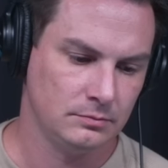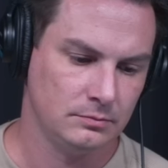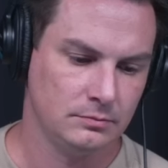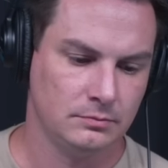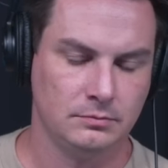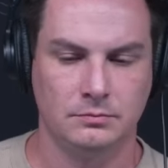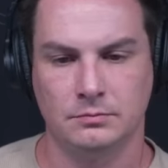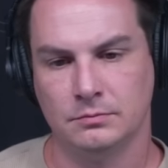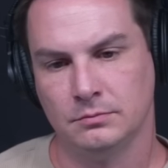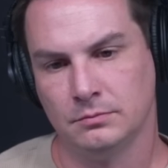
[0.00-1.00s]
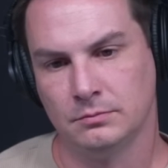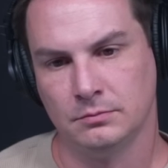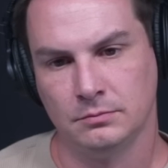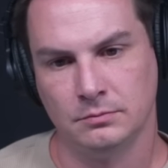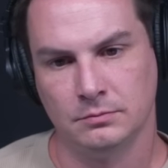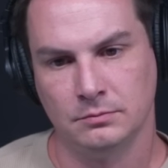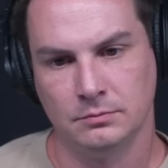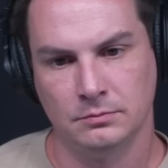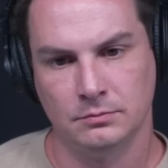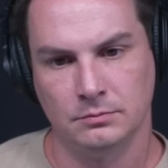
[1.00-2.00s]

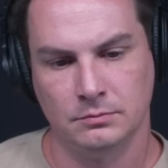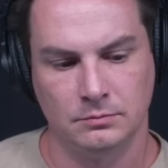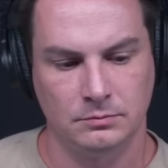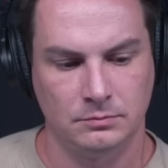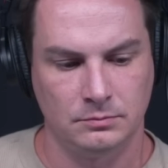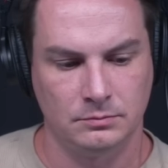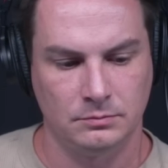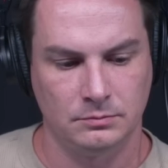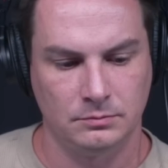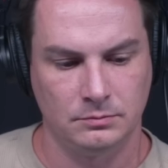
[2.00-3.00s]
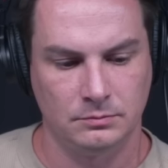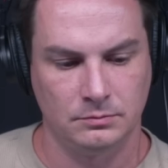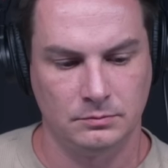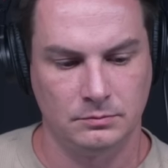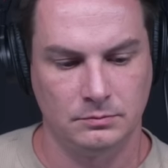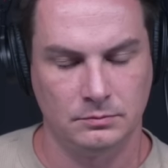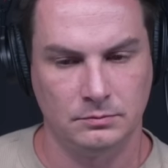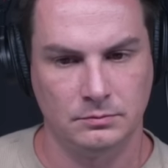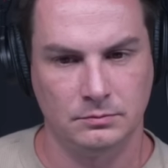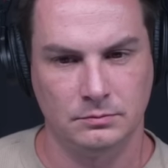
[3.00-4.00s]

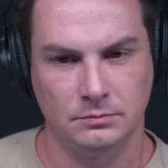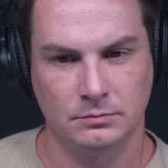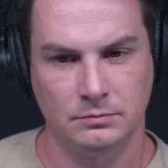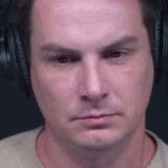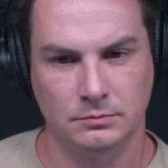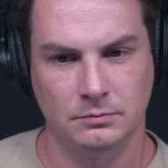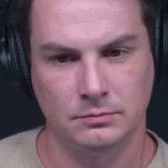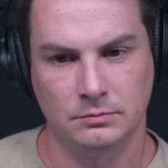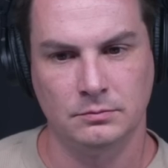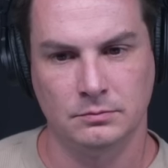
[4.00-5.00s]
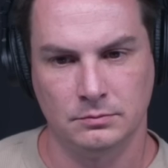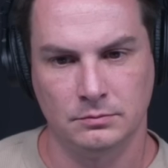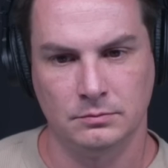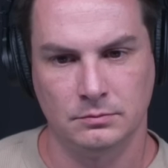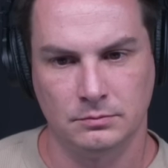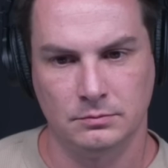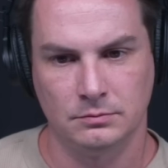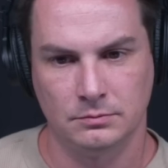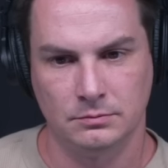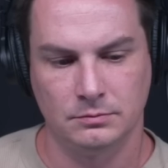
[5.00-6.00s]

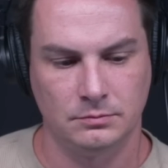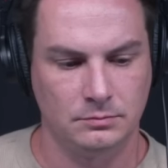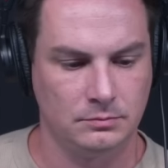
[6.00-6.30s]
(not speaking)